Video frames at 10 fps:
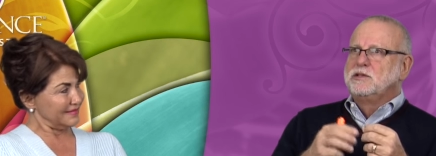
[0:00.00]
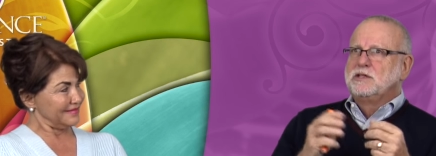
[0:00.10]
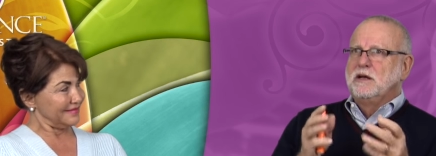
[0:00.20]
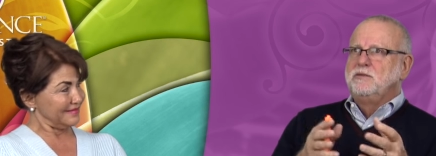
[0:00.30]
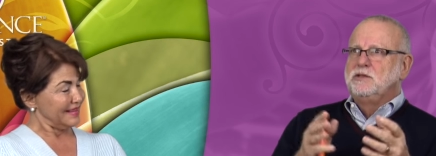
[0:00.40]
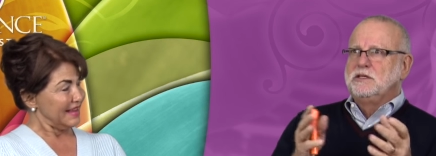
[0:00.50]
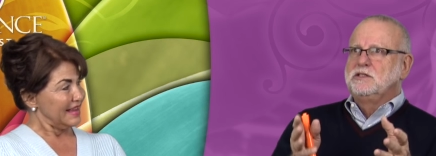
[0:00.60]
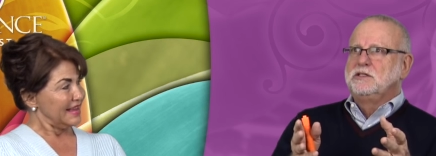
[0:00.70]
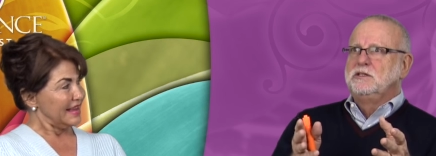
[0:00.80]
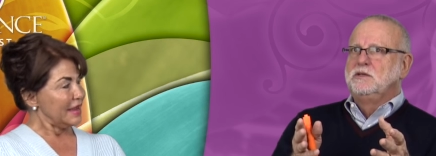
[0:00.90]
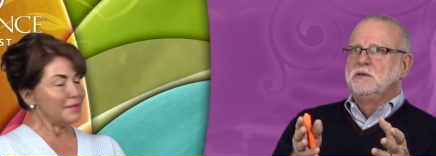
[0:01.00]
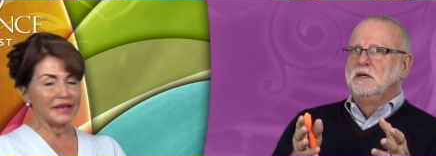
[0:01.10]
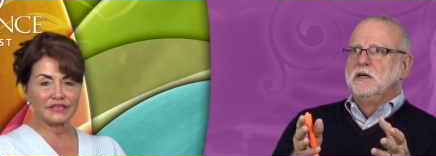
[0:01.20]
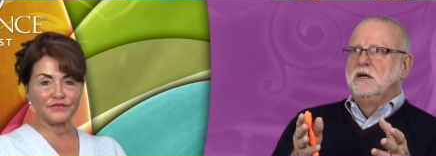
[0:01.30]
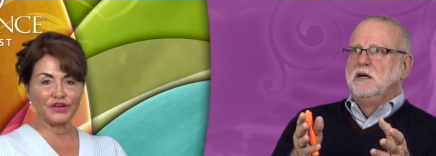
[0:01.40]
Speaker 1: subject to. it
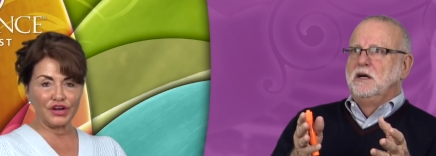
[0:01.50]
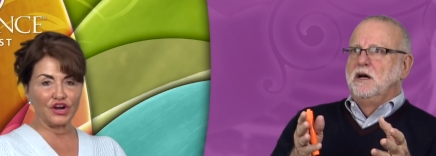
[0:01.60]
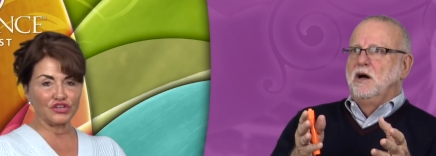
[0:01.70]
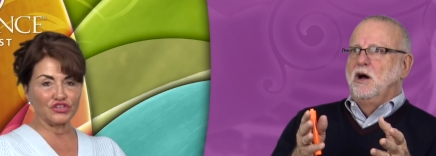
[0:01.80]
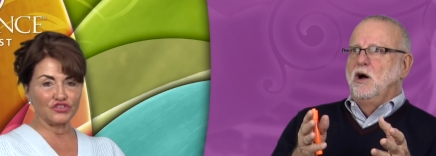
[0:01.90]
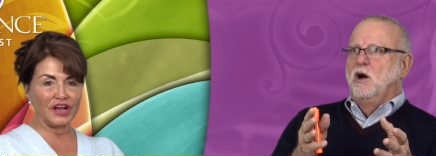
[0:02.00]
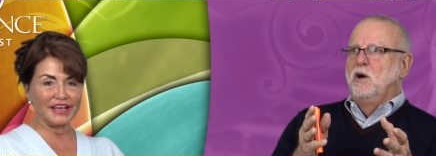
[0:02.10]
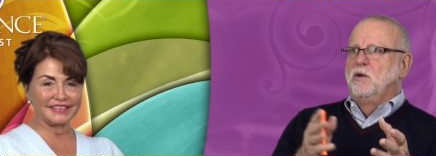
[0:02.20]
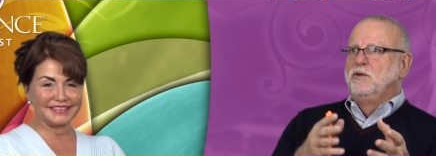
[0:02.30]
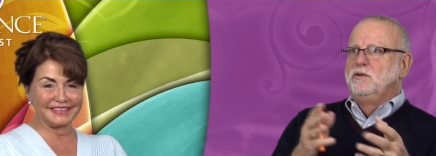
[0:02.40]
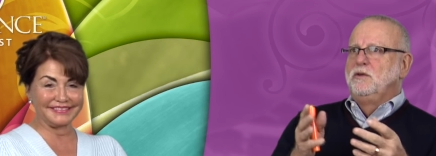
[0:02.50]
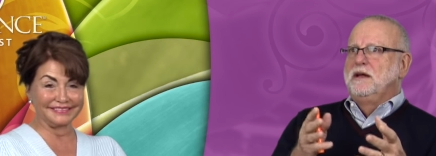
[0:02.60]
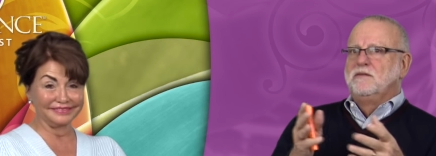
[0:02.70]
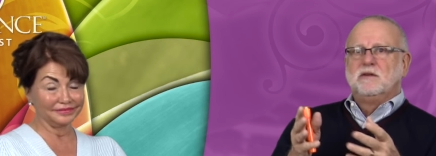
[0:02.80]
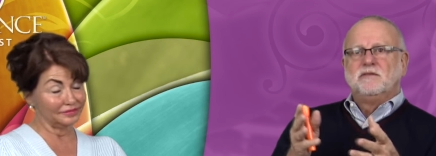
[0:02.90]
Speaker 2: makes it very hard to a dress. A whole new
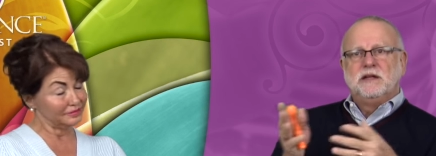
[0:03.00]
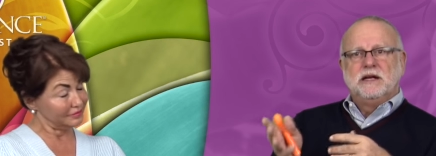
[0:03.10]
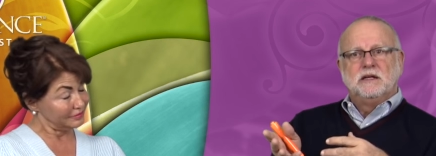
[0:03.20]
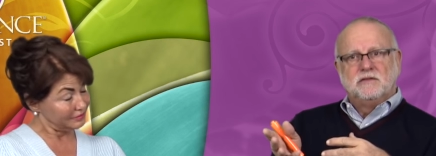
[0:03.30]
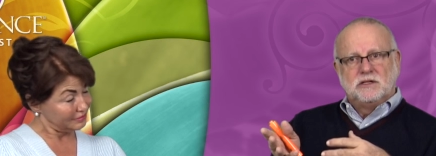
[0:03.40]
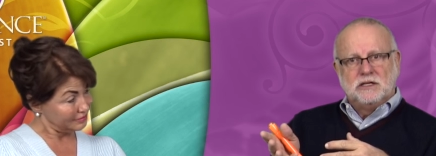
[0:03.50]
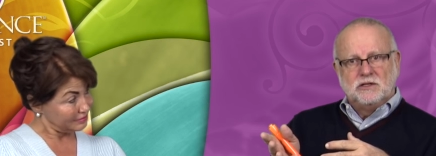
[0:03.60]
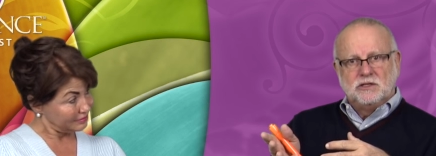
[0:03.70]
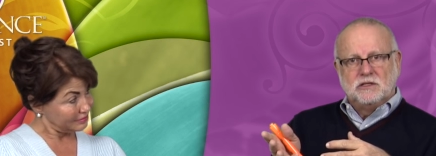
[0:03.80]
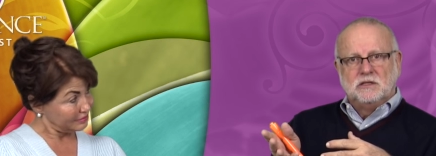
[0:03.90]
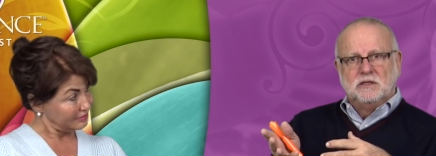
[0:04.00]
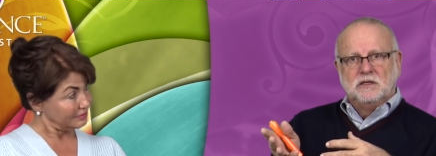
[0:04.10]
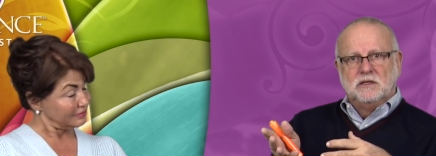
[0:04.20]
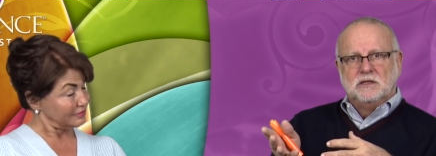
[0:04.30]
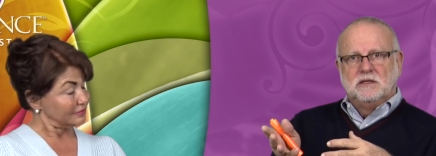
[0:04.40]
Speaker 1: level of negative attention
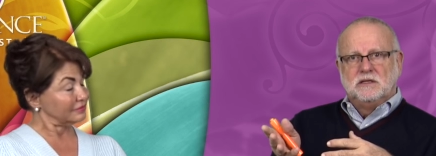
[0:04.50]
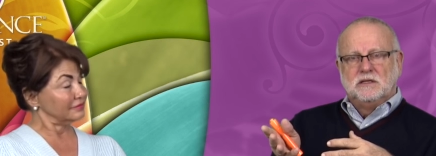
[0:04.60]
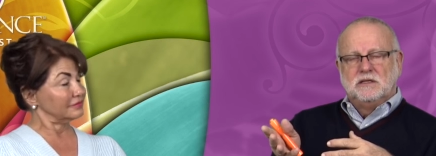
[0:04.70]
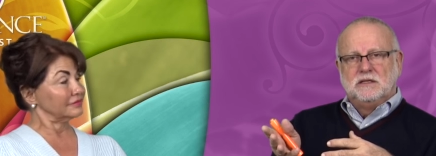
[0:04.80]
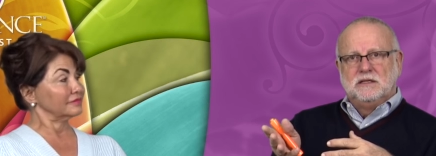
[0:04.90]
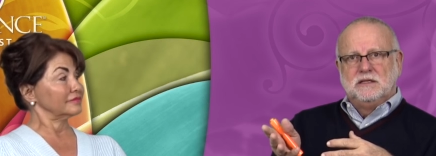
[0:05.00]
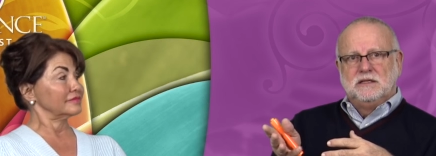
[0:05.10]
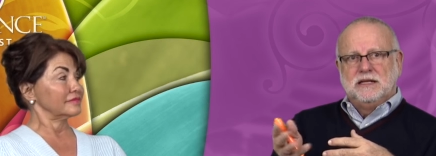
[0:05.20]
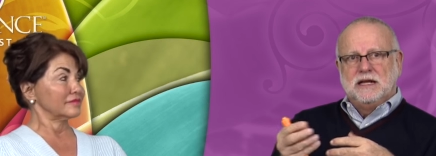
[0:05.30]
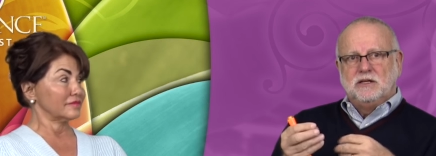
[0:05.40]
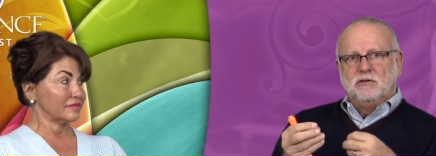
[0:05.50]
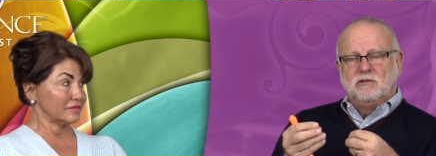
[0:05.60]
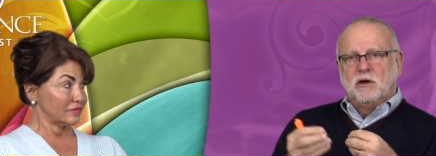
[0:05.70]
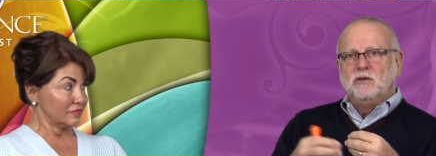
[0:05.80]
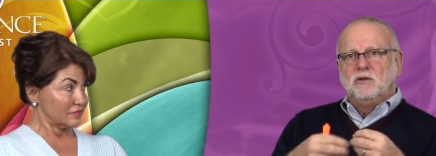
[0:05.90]
mm-hmm. that you
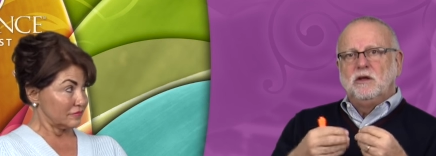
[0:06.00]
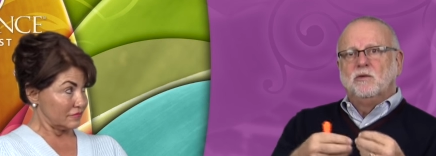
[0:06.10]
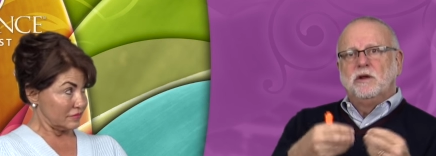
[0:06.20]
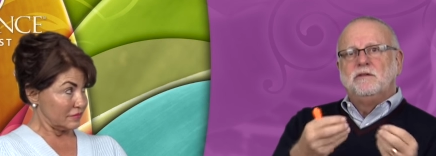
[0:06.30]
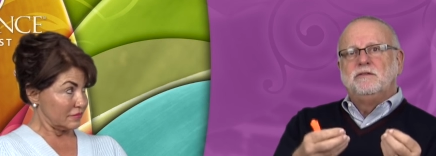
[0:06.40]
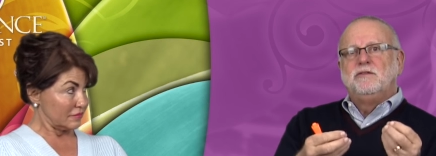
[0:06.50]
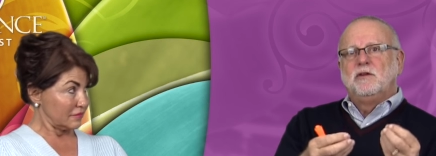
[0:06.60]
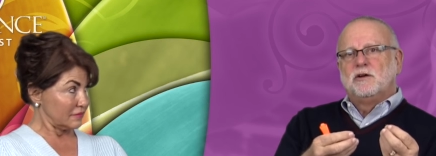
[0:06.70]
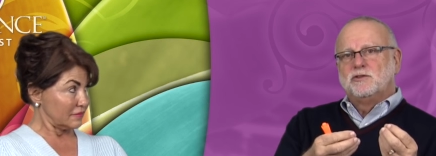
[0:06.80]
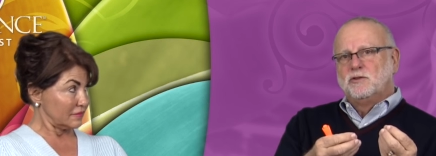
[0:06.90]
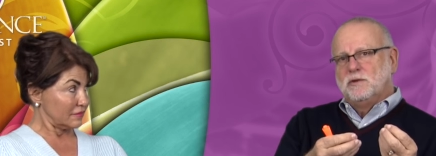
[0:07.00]
thought you'd get rid of if you lost